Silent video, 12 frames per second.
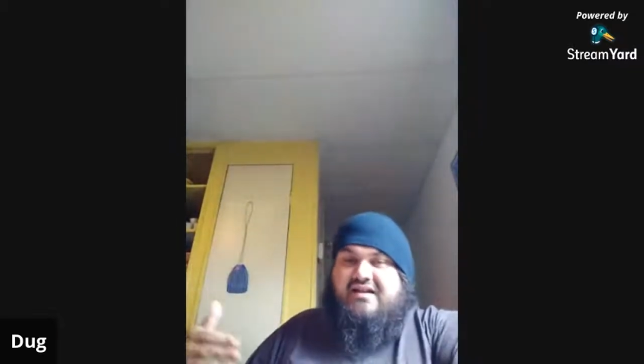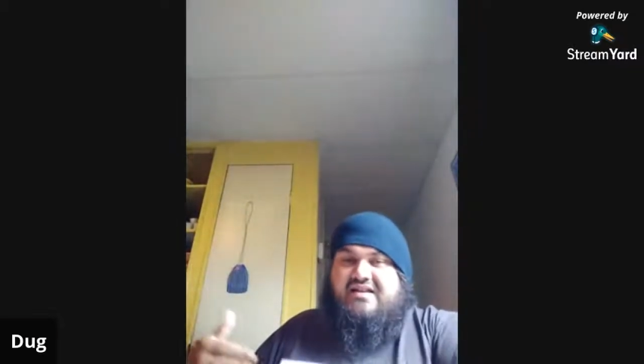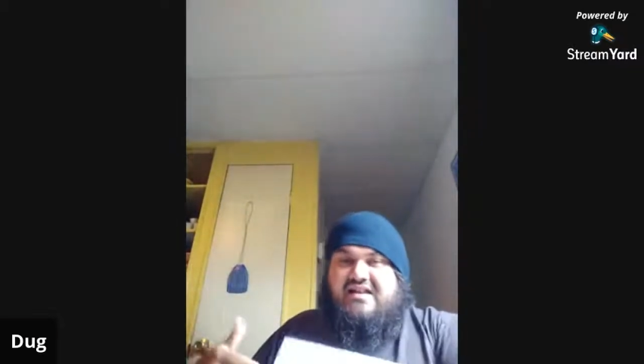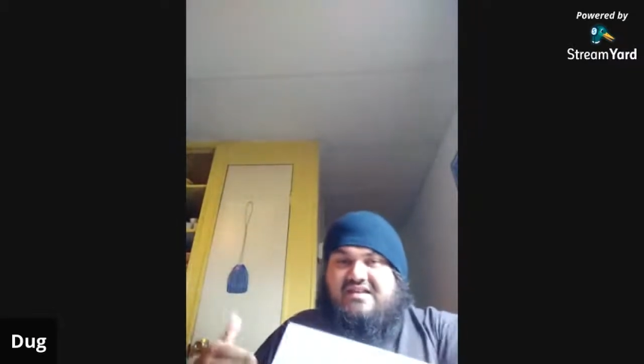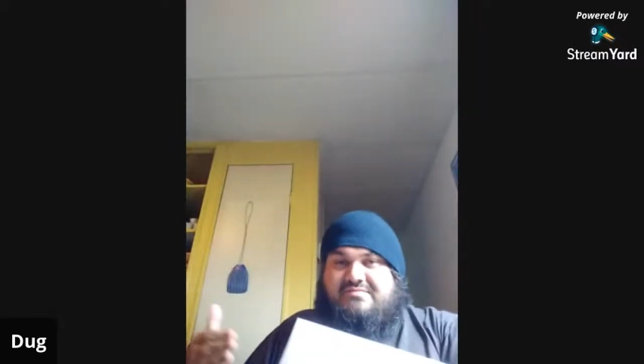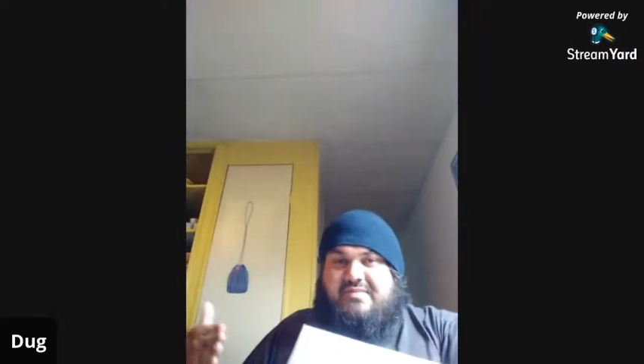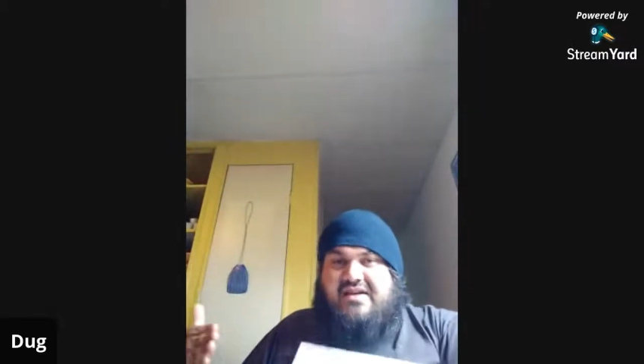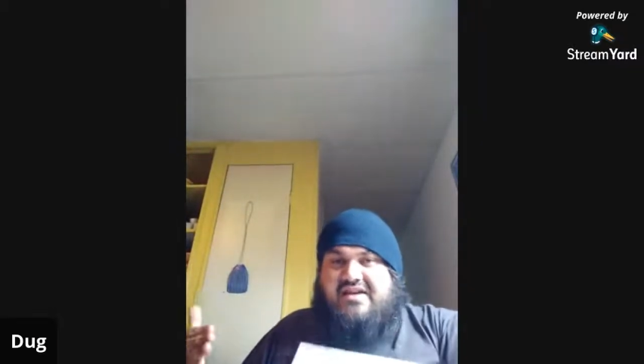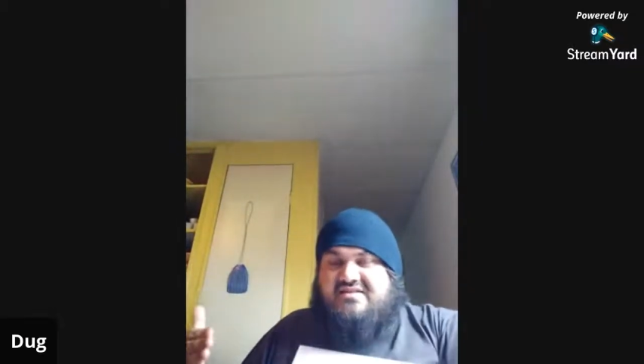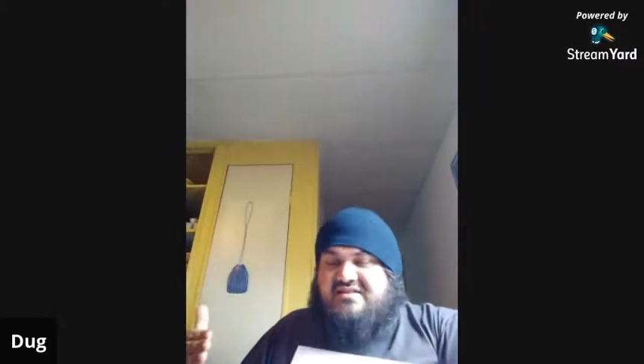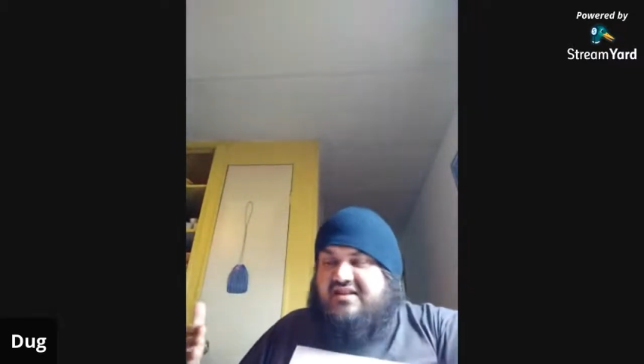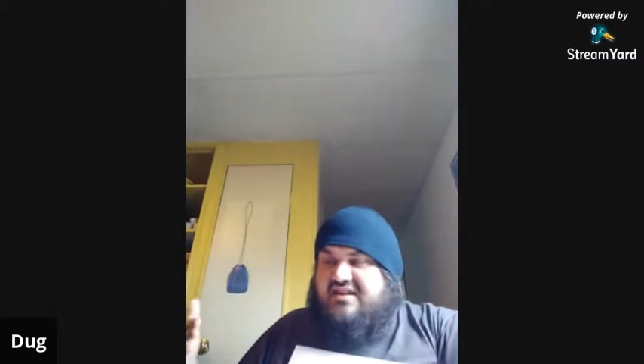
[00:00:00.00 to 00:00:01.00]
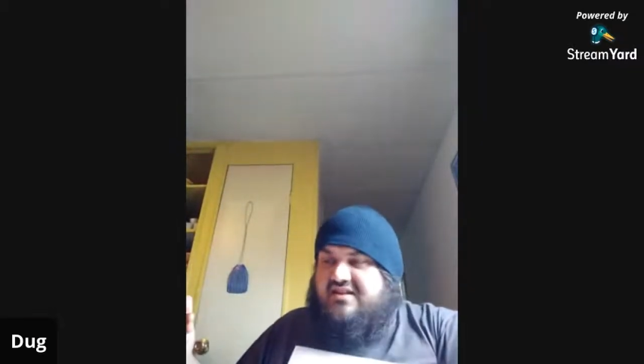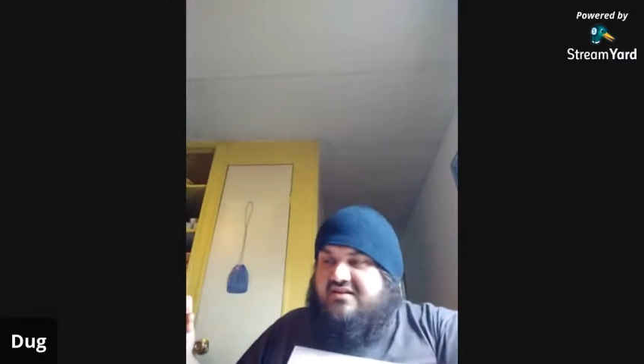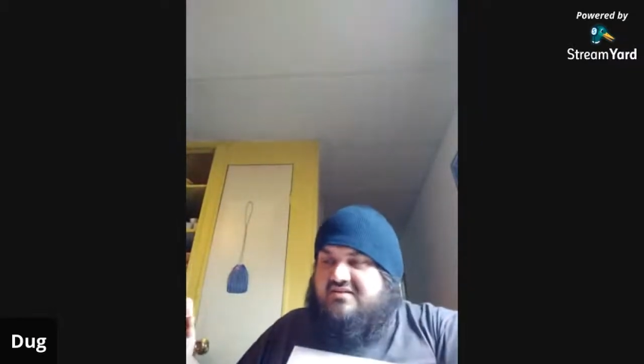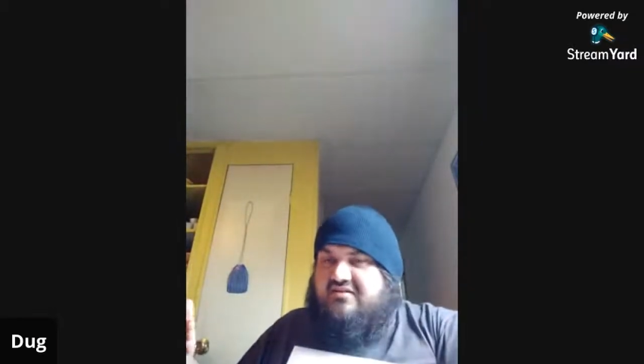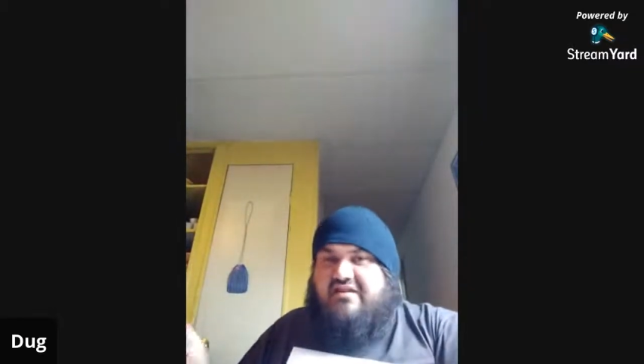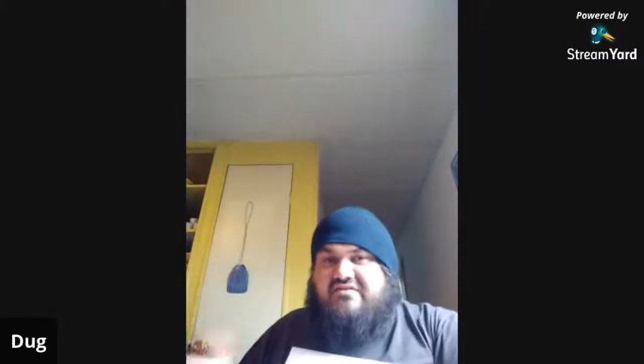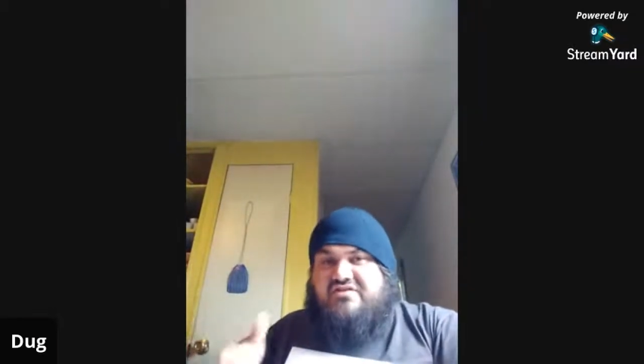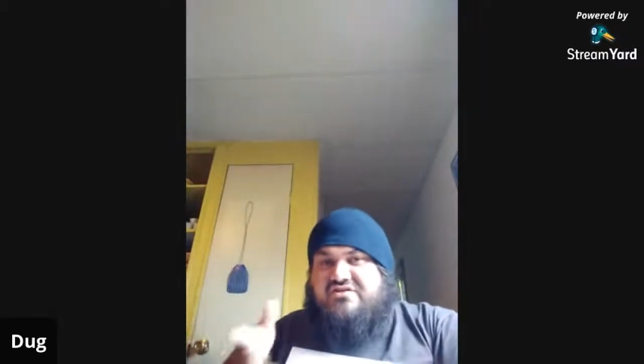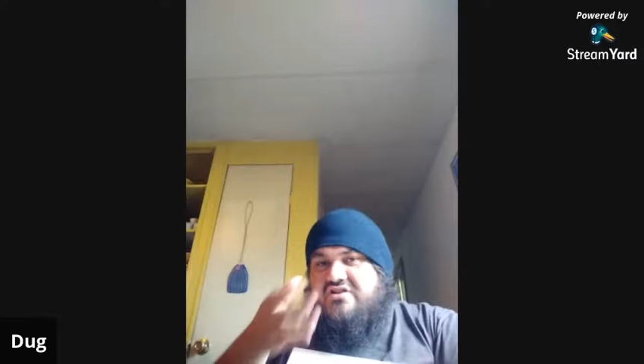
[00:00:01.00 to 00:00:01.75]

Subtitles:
like as big as it is, I'll have to